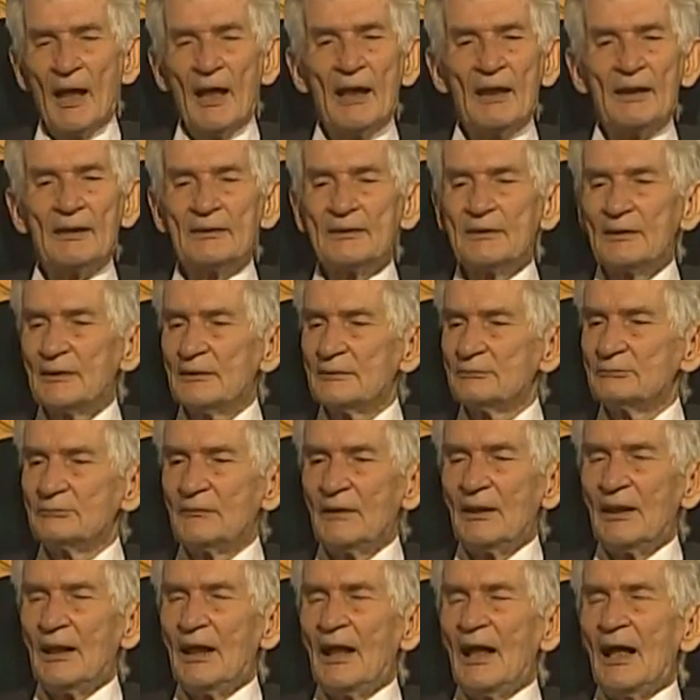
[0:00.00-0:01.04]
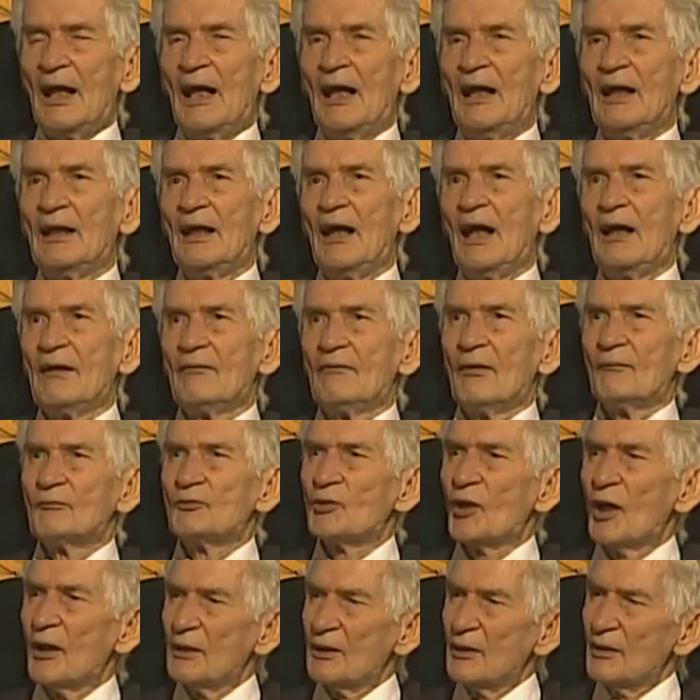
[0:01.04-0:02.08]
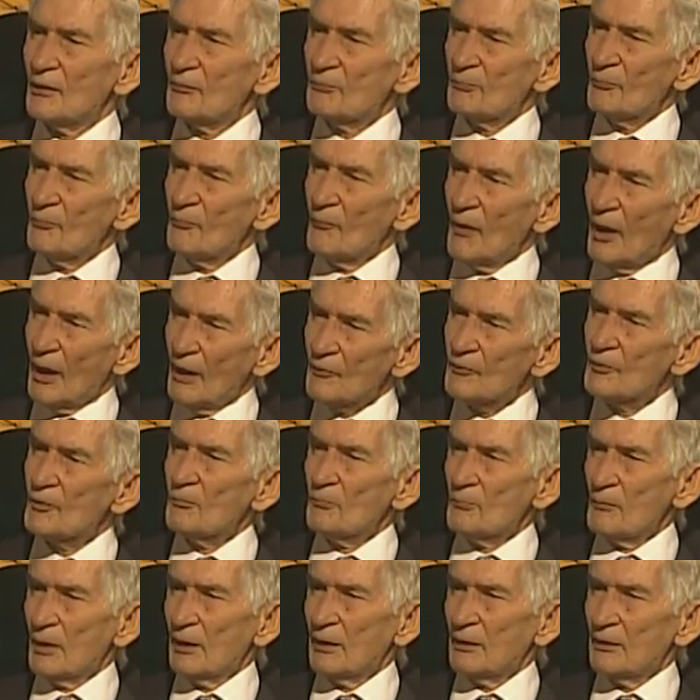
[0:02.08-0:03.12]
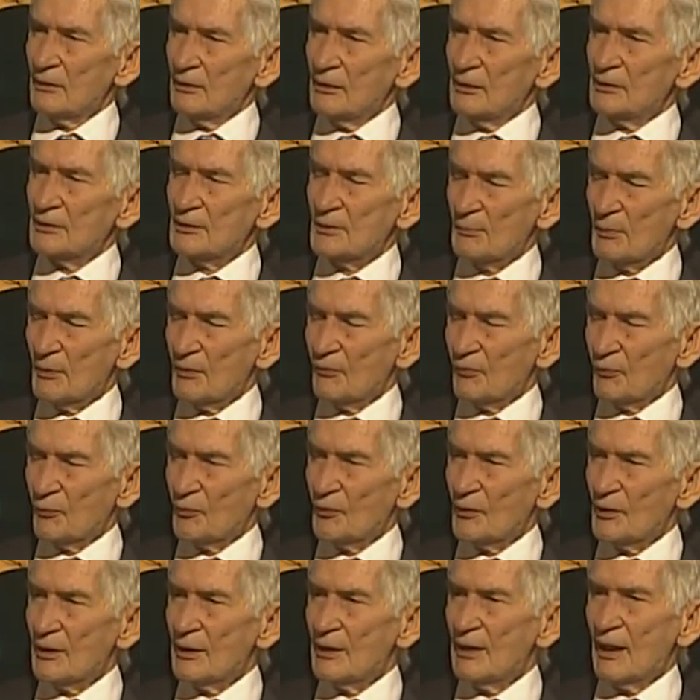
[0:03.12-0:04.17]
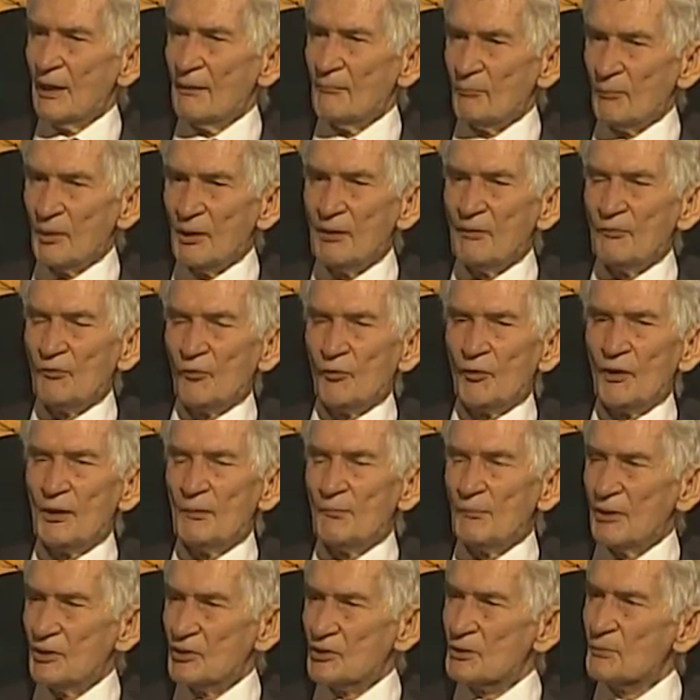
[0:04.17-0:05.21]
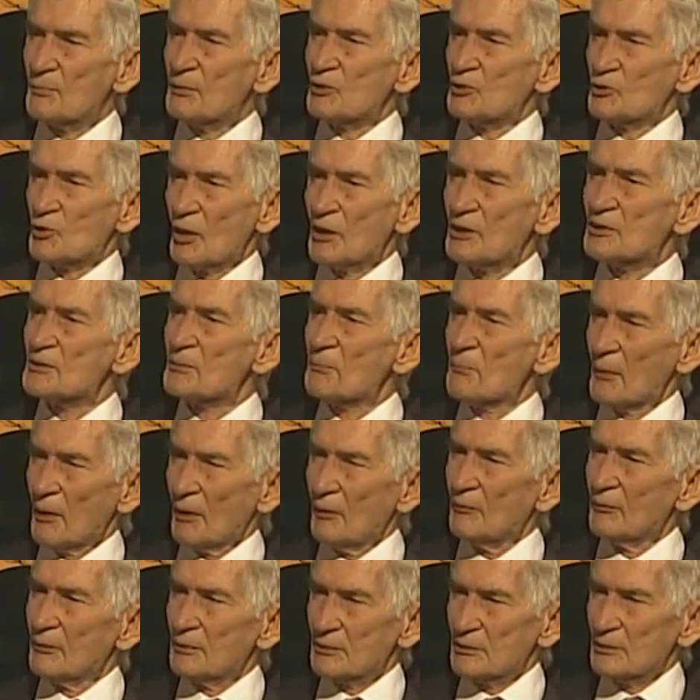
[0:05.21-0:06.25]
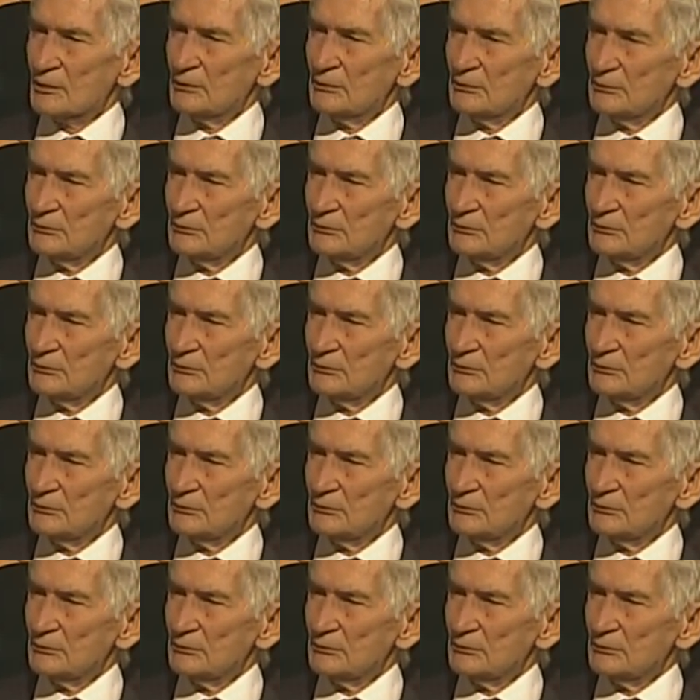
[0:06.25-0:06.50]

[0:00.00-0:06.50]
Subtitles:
And I'm trying to help other men to be free, and being free means to be transparent.